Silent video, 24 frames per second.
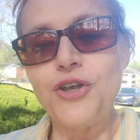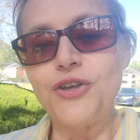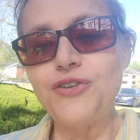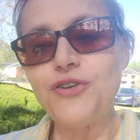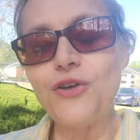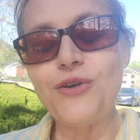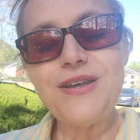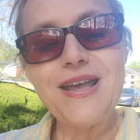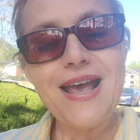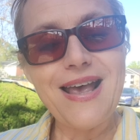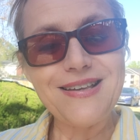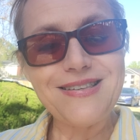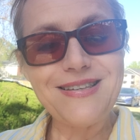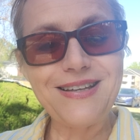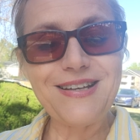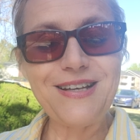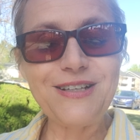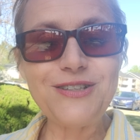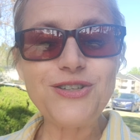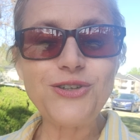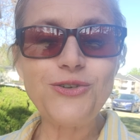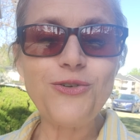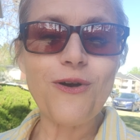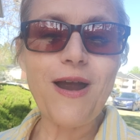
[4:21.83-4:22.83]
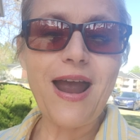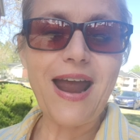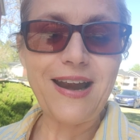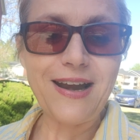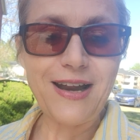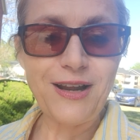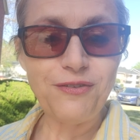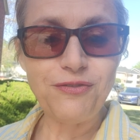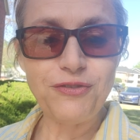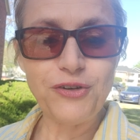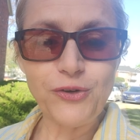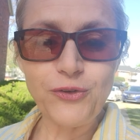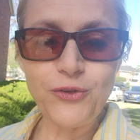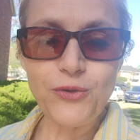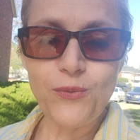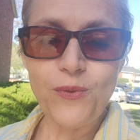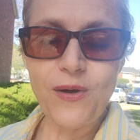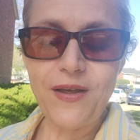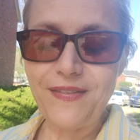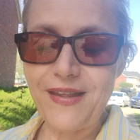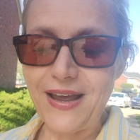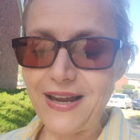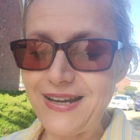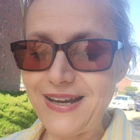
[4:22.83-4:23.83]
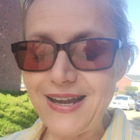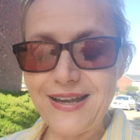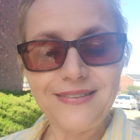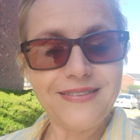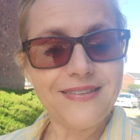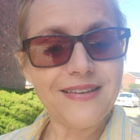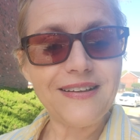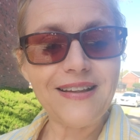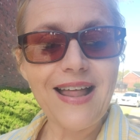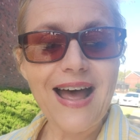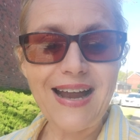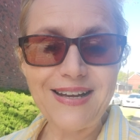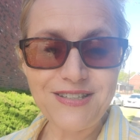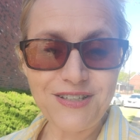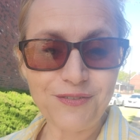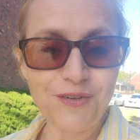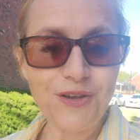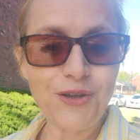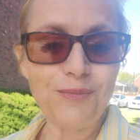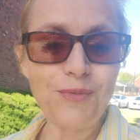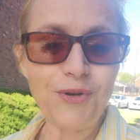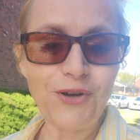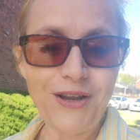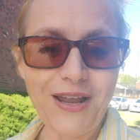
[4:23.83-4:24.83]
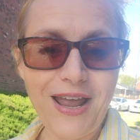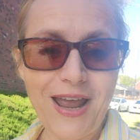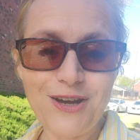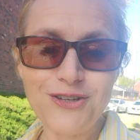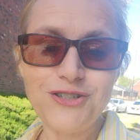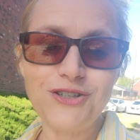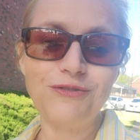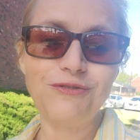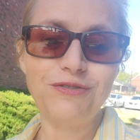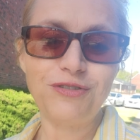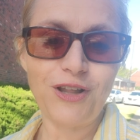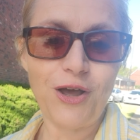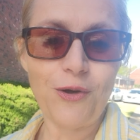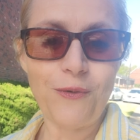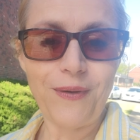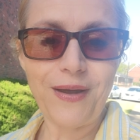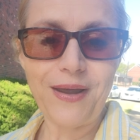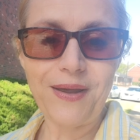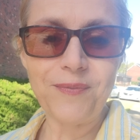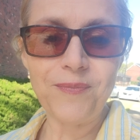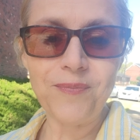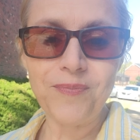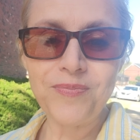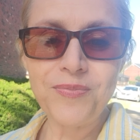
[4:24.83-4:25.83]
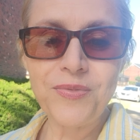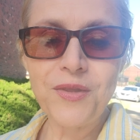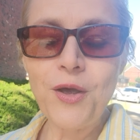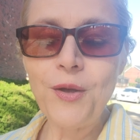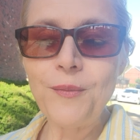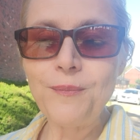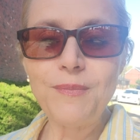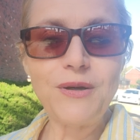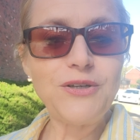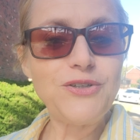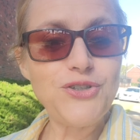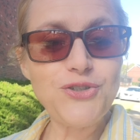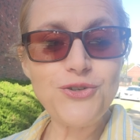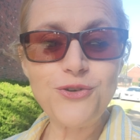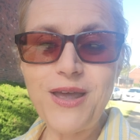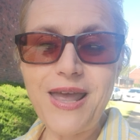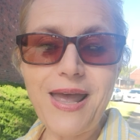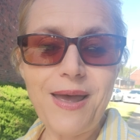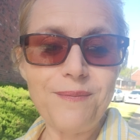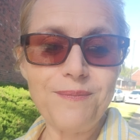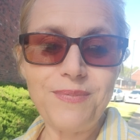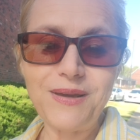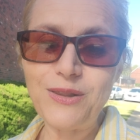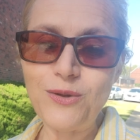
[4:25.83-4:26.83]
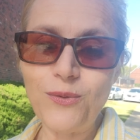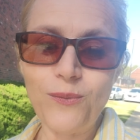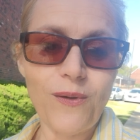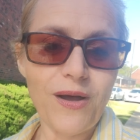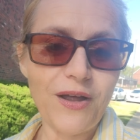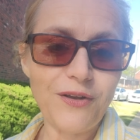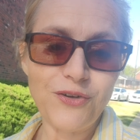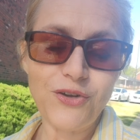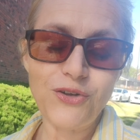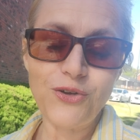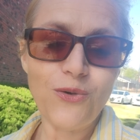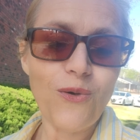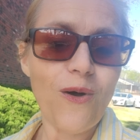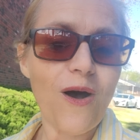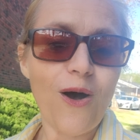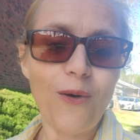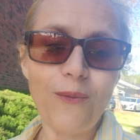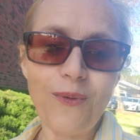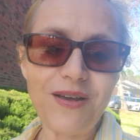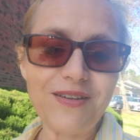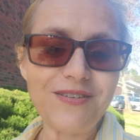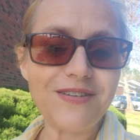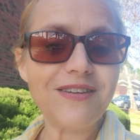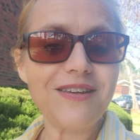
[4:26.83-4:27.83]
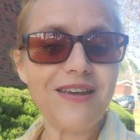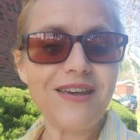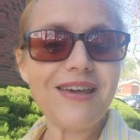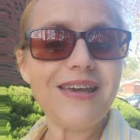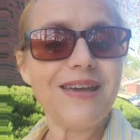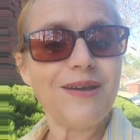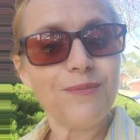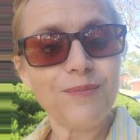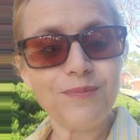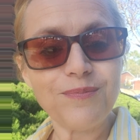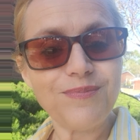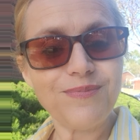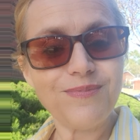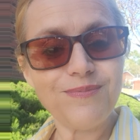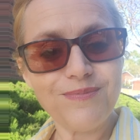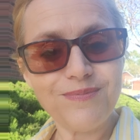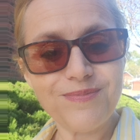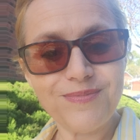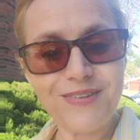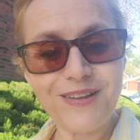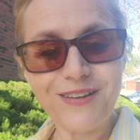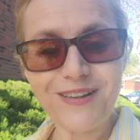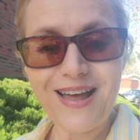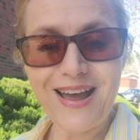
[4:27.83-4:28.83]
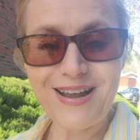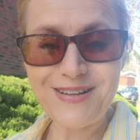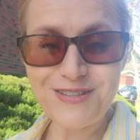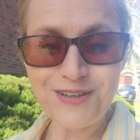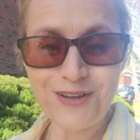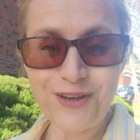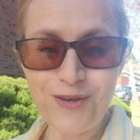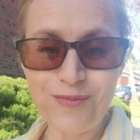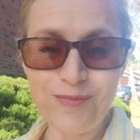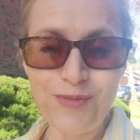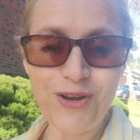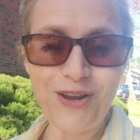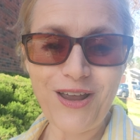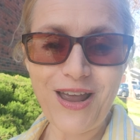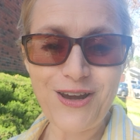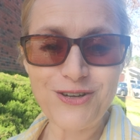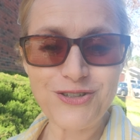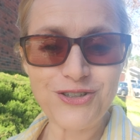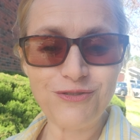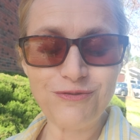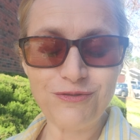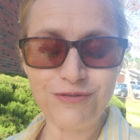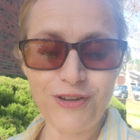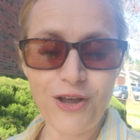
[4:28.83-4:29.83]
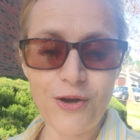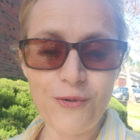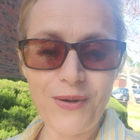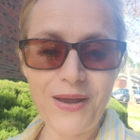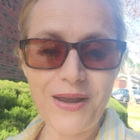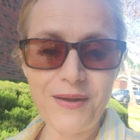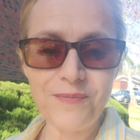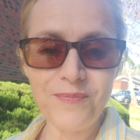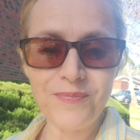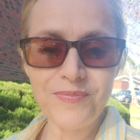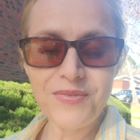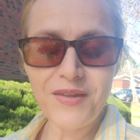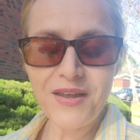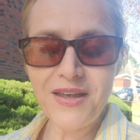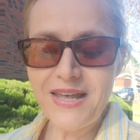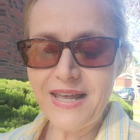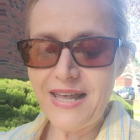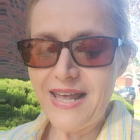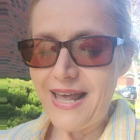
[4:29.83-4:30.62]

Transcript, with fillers: So yes, it's great if you're the one that gets the lines of communication flowing, but you can't be the one who always keep the lines of communication flowing.